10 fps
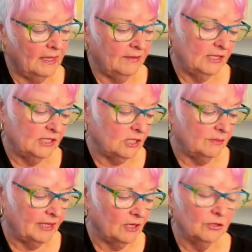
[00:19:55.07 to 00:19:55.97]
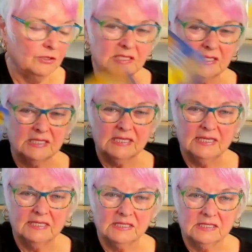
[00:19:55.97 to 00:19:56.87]
There's going to be a lot of
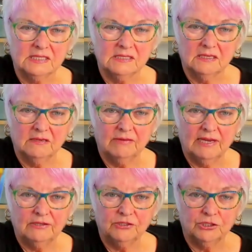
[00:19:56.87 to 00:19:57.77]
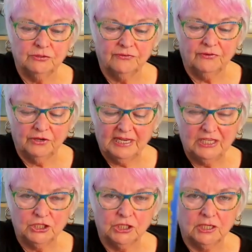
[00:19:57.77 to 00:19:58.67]
success around you
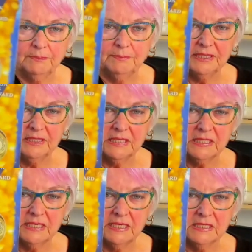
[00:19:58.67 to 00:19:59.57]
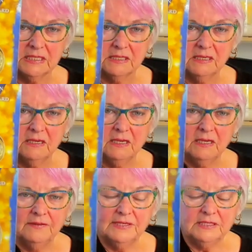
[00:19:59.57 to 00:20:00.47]
financially, big success.
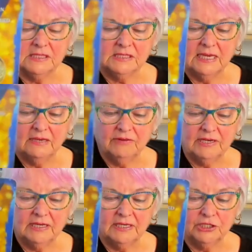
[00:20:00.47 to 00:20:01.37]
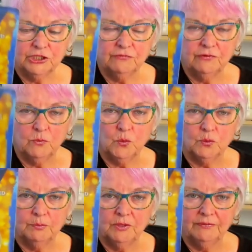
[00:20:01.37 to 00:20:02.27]
This is now recognition,
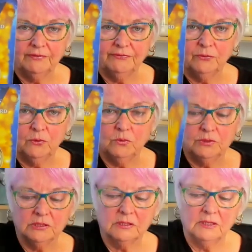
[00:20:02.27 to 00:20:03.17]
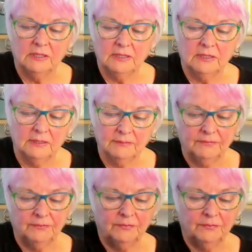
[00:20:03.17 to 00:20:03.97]
reward moving forward, a